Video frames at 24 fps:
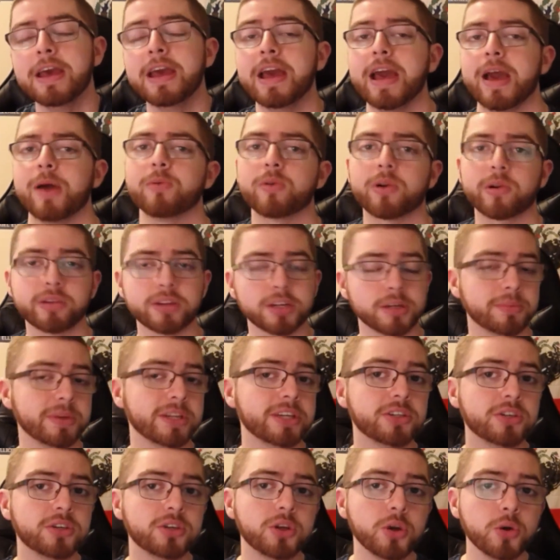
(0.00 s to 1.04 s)
and we're going to be
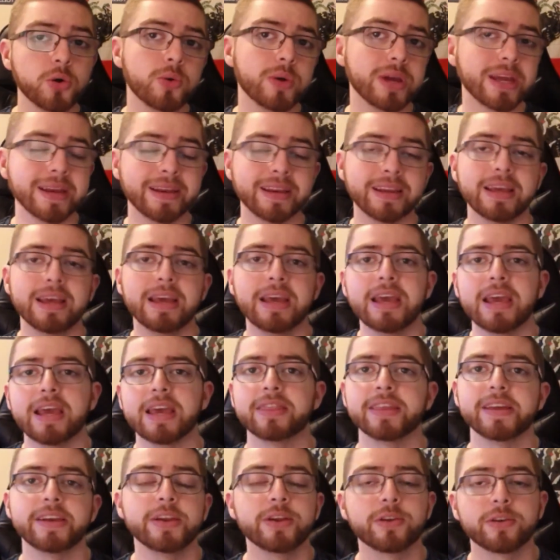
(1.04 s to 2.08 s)
doing in
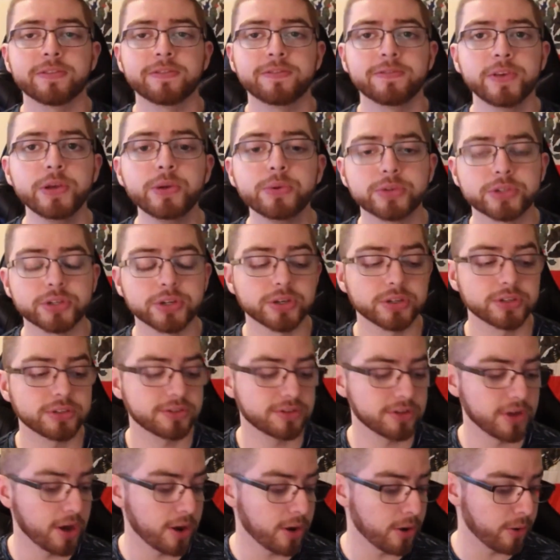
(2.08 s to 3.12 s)
the near future.
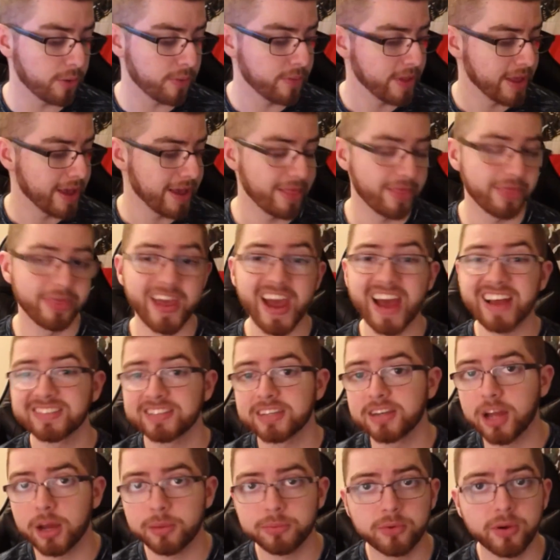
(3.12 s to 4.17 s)
So that's
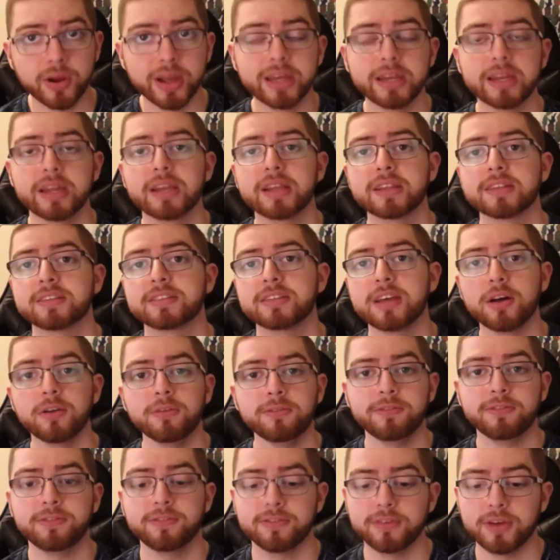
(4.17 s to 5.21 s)
an upgrade in
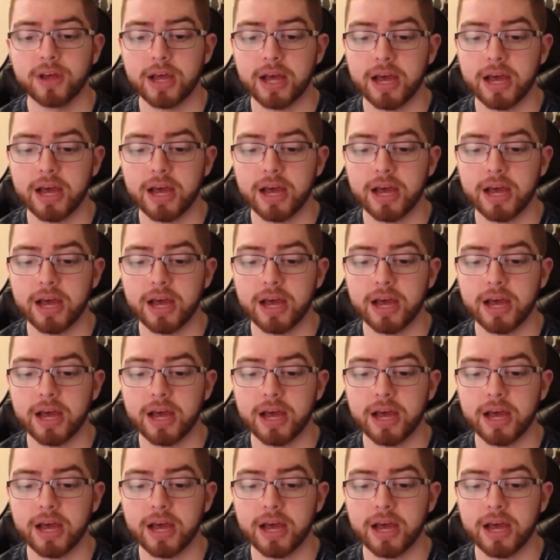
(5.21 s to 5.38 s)
itself.